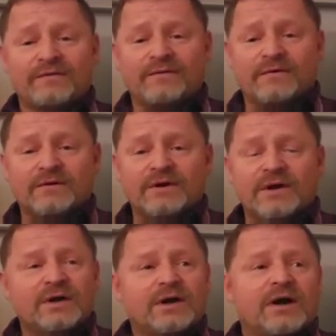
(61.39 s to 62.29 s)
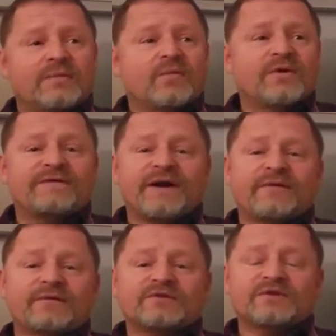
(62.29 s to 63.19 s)
Uh, we, we even had a
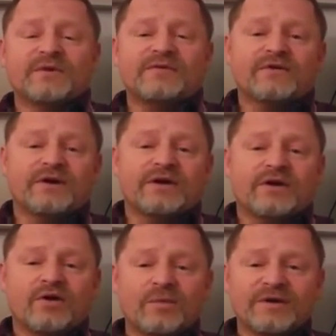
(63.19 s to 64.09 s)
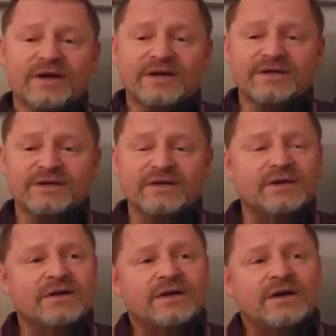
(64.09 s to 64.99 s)
situation where we had one job
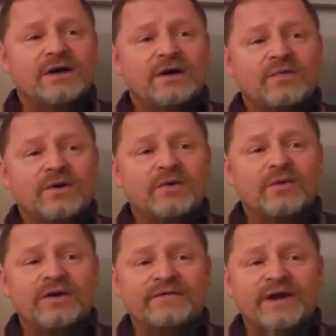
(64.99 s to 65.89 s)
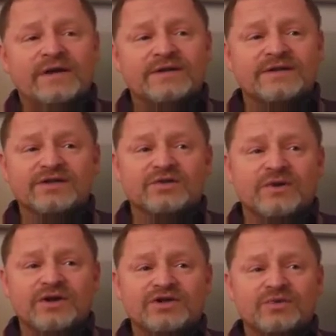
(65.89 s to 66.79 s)
where it didn't quite work out
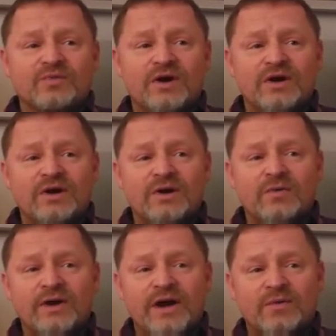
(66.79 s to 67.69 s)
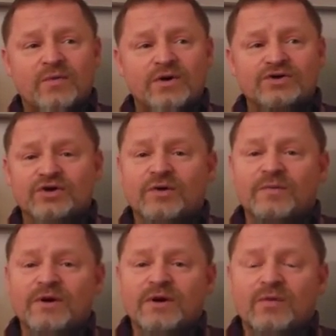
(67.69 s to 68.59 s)
and they were actually at their cost
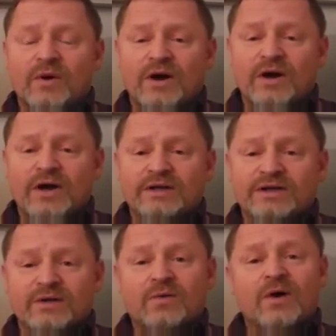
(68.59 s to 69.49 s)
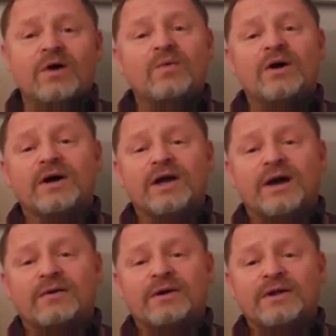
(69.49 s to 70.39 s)
resolved the problem for us
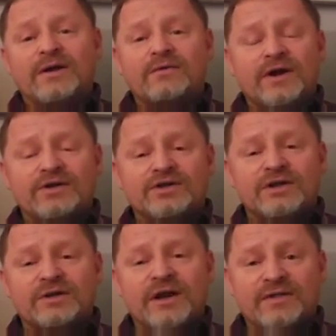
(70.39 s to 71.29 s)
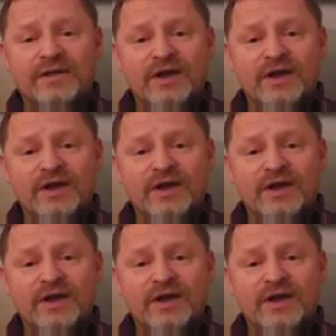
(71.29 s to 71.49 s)
and made it happen for us.